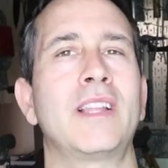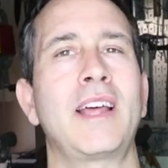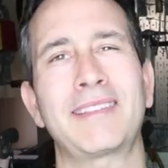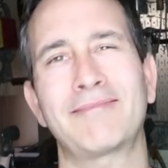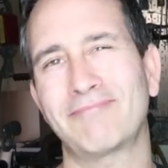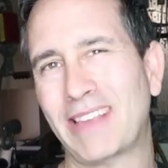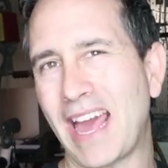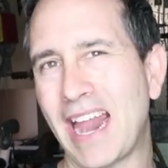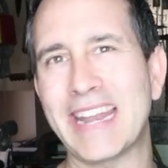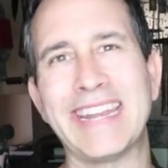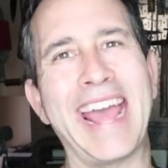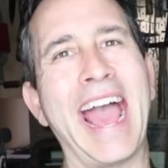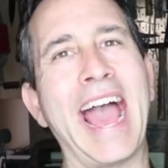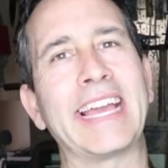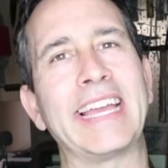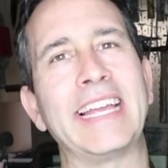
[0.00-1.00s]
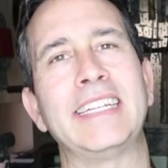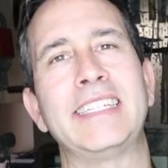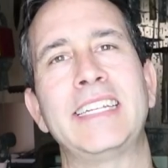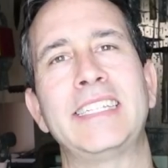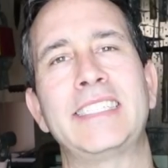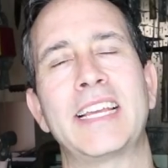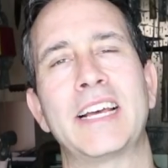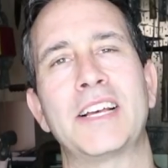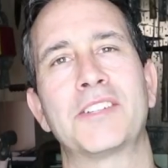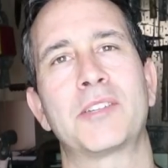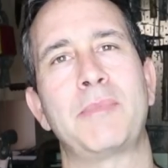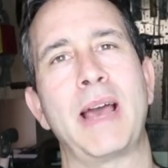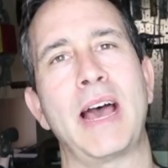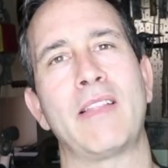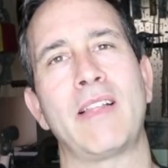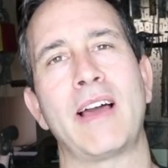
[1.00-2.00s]
like kind of nagging details
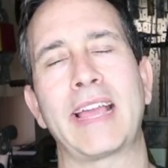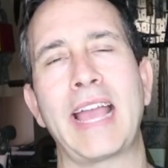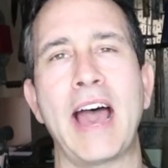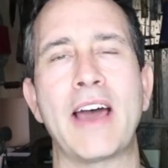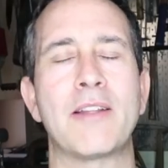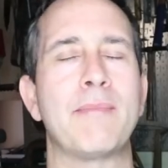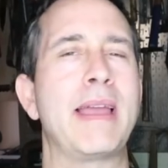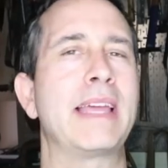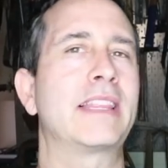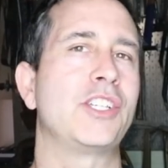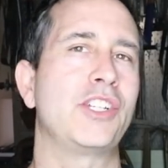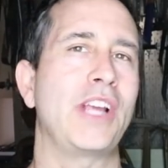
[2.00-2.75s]
about like how to make the